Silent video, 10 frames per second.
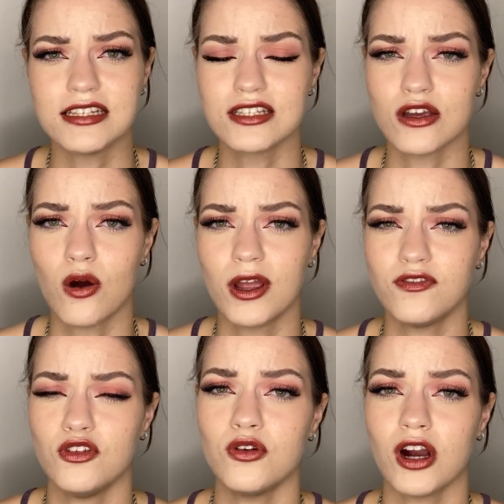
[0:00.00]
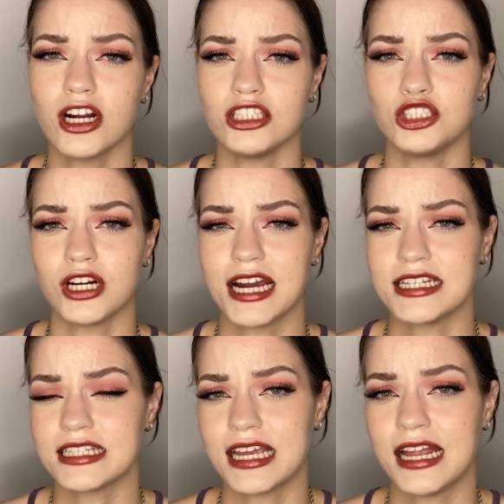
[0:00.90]
So if you are a dry
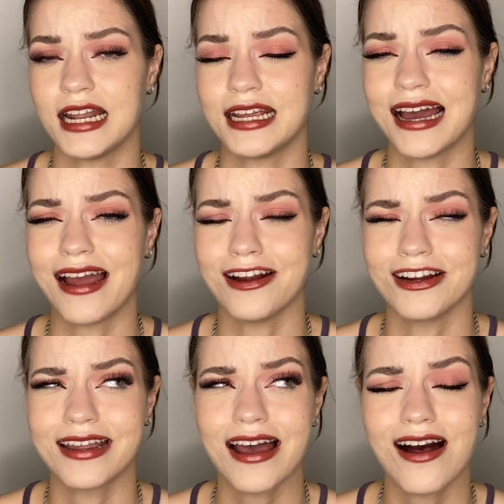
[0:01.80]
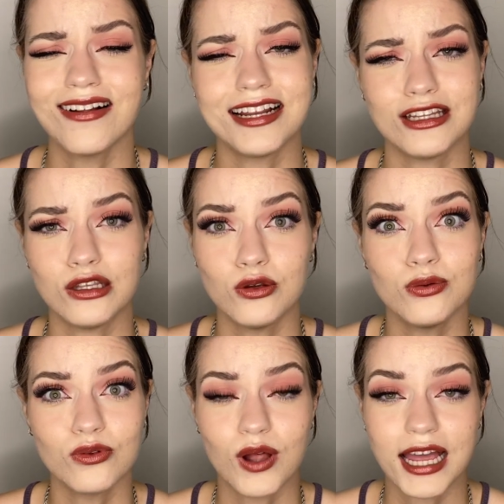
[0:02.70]
skin guy or gal and
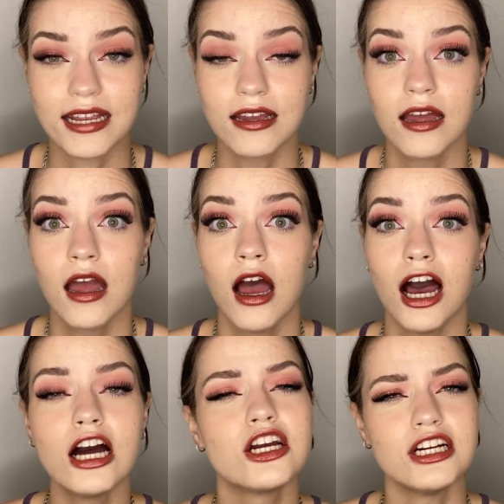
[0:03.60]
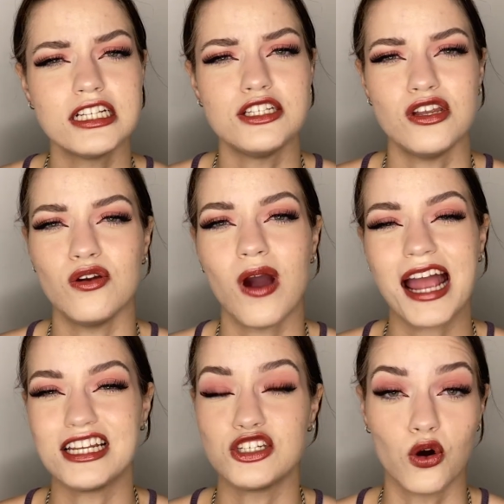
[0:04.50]
you like a good dew,
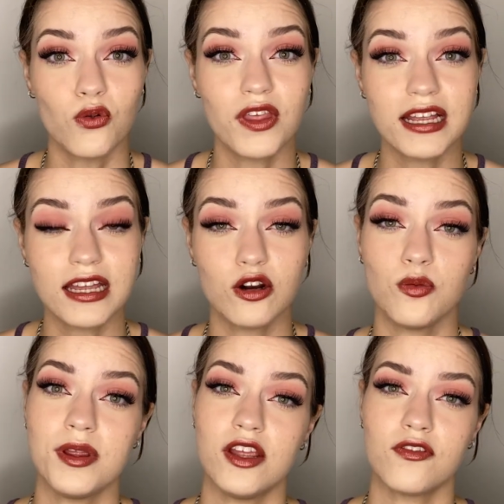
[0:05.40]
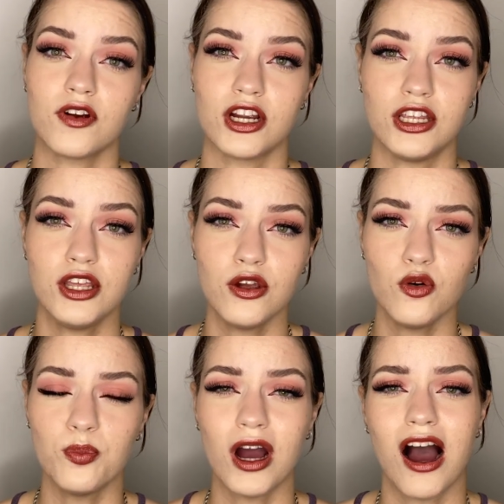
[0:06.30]
I don't think it'll be for you.
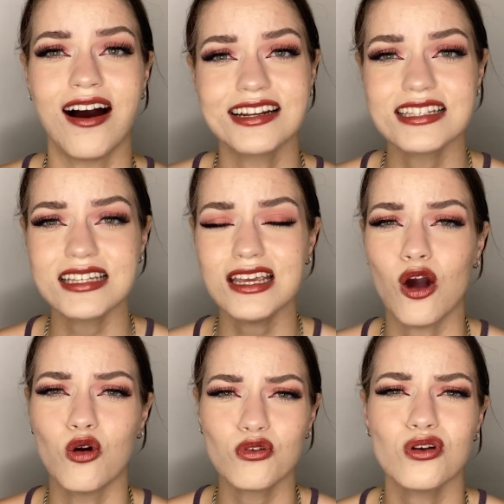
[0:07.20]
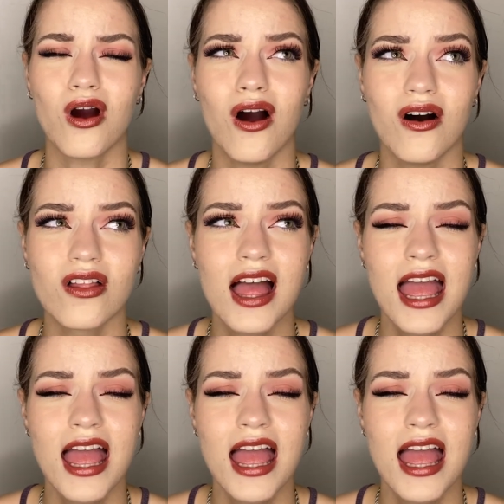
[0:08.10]
But honestly, overall,